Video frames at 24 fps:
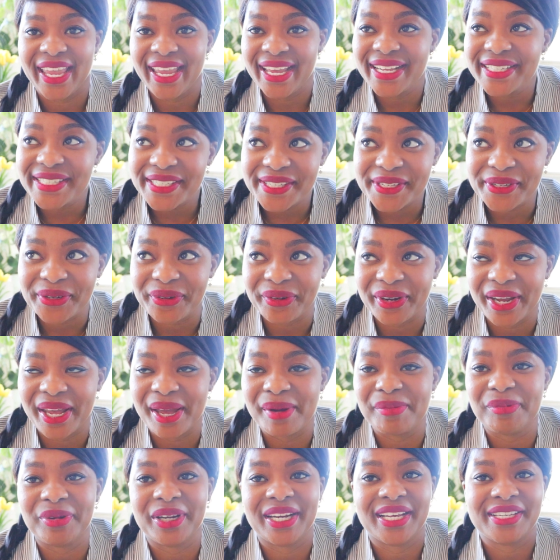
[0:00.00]

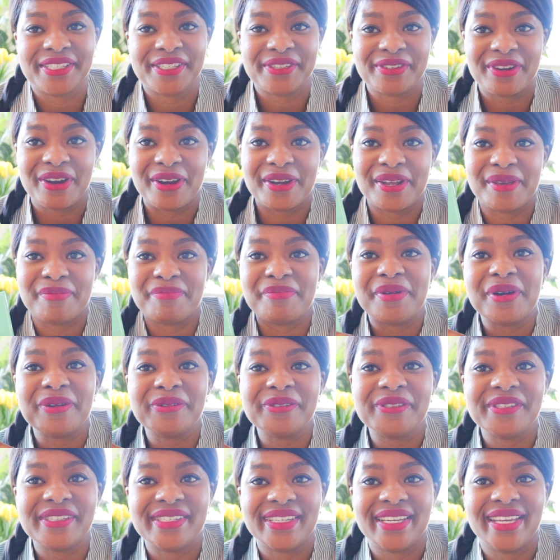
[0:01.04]
Instagram when I started
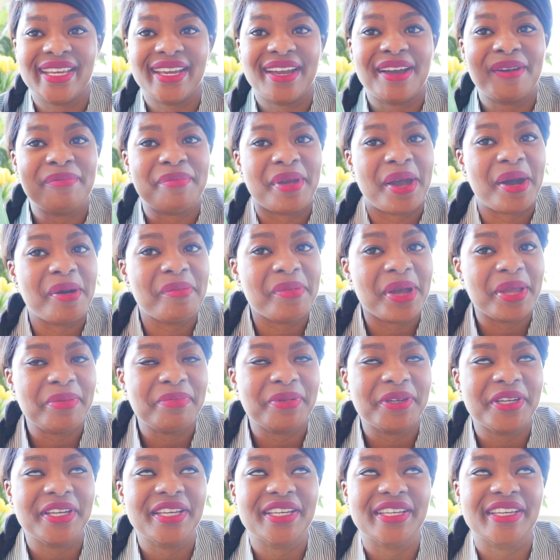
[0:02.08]
posting about my
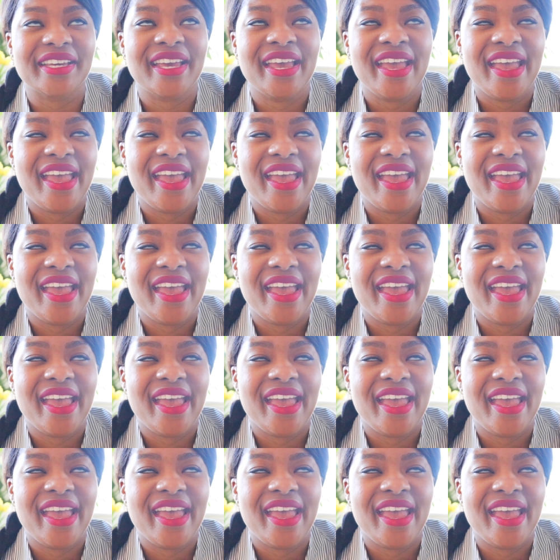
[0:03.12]
book